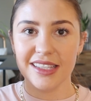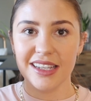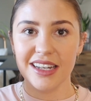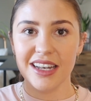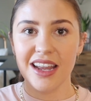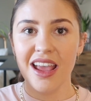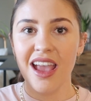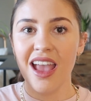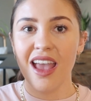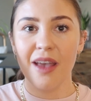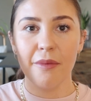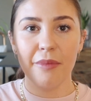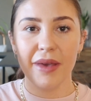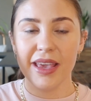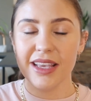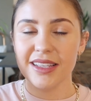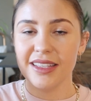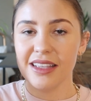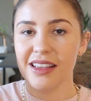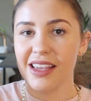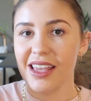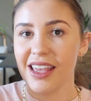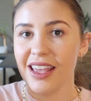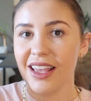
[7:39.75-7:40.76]
and
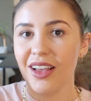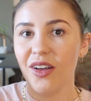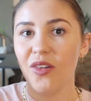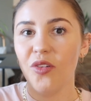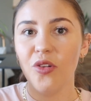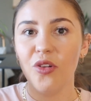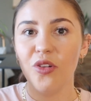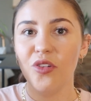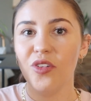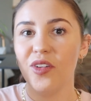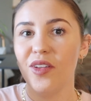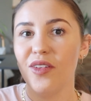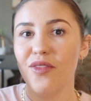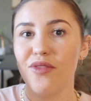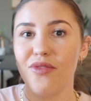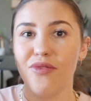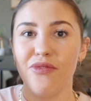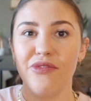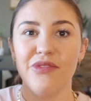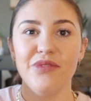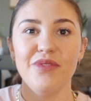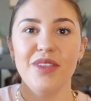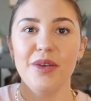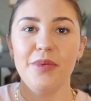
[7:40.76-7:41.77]
basically all of
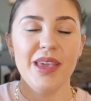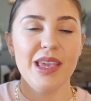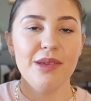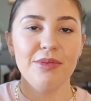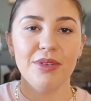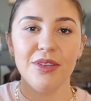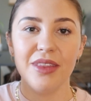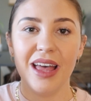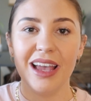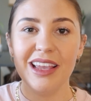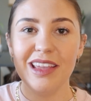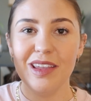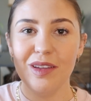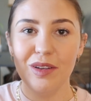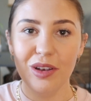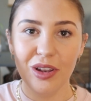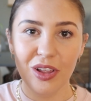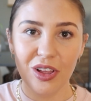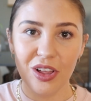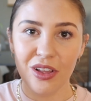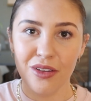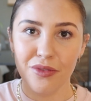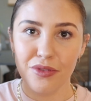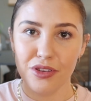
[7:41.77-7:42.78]
the people that you
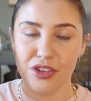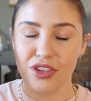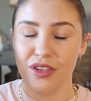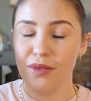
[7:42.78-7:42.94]
love.